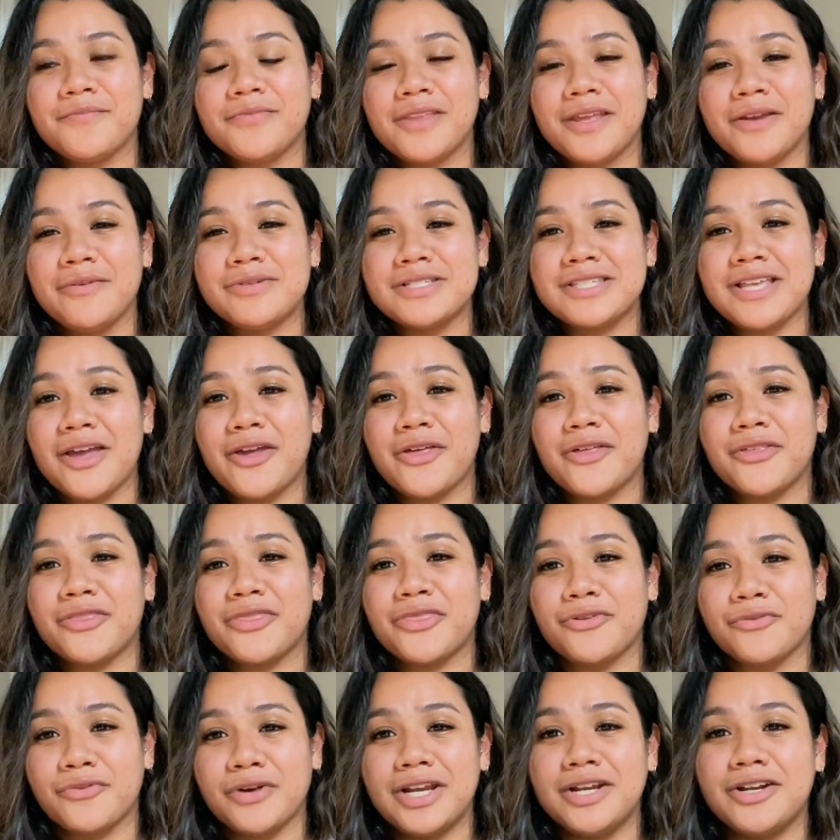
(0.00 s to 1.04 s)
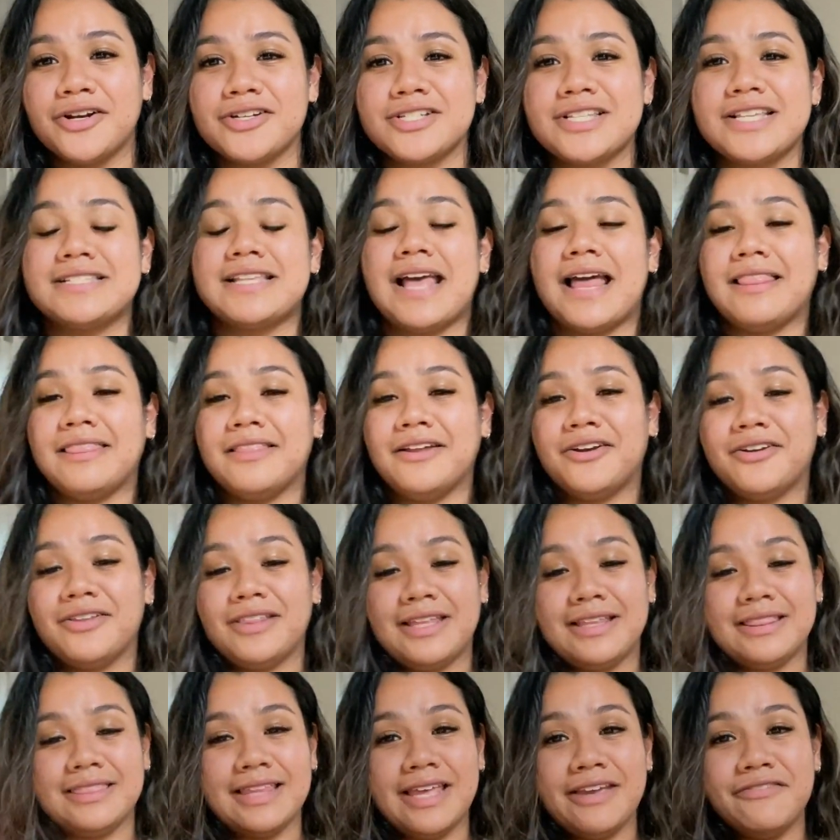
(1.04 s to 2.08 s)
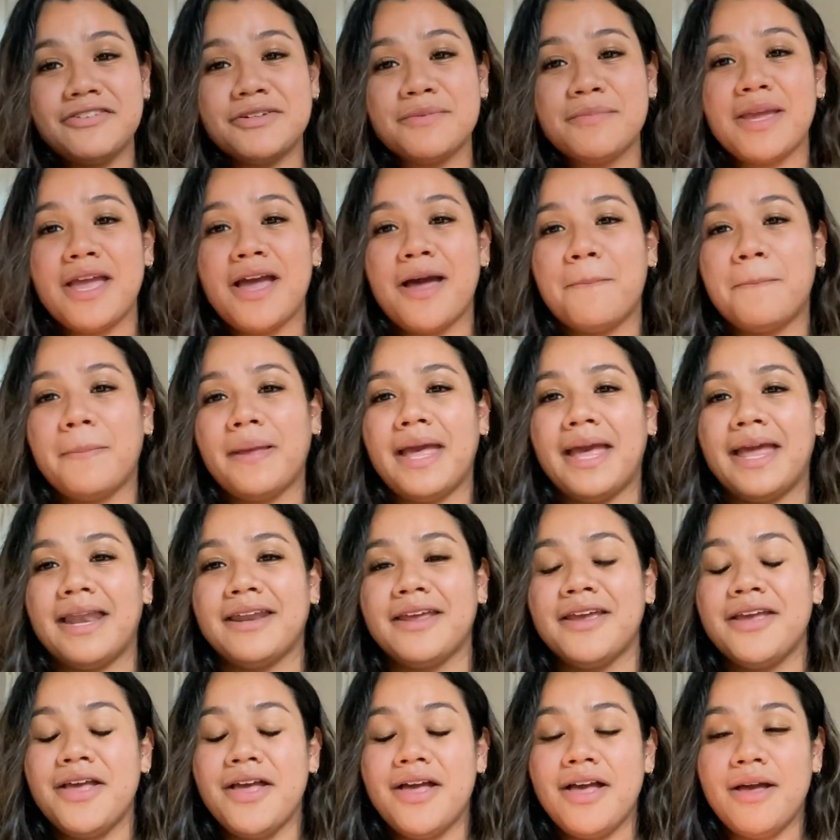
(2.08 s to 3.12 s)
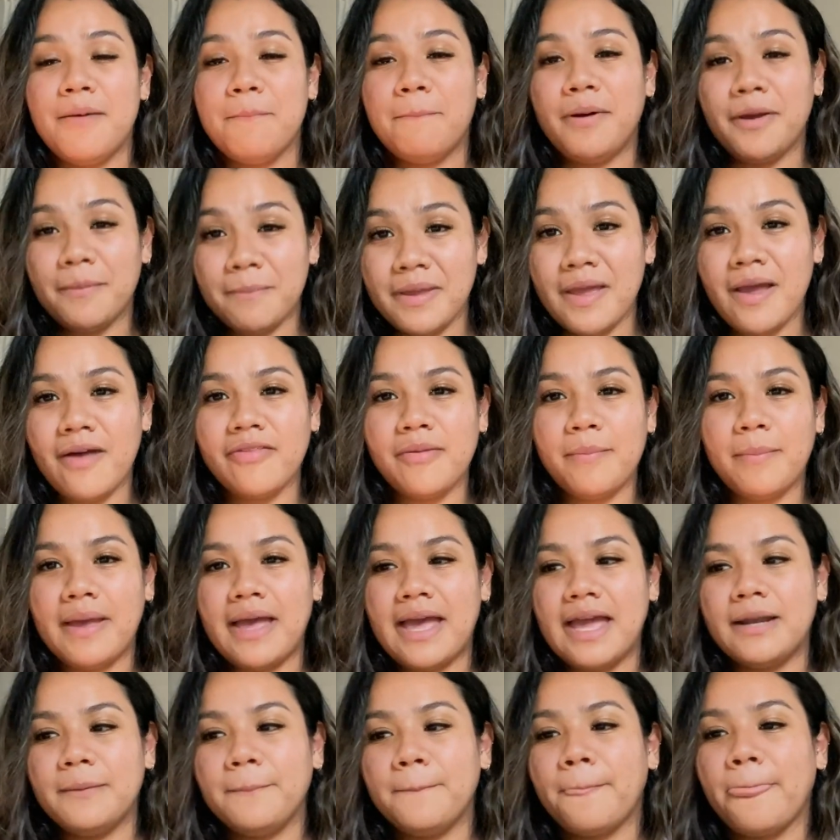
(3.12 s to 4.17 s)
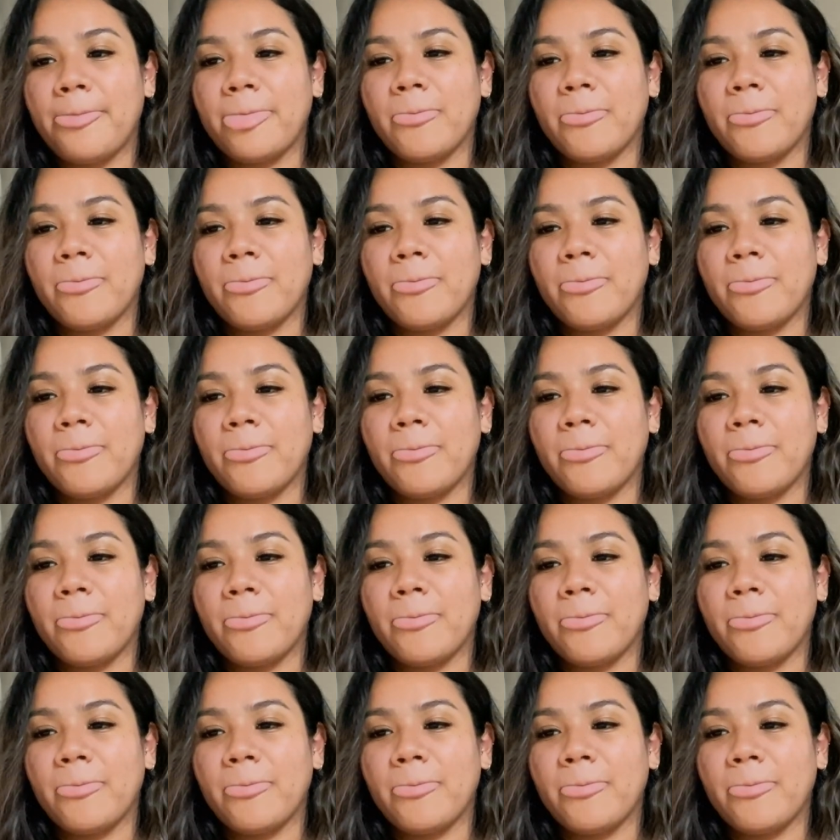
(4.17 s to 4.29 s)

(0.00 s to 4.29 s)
It was like 3 nurses that literally lift me up and put me on the bed.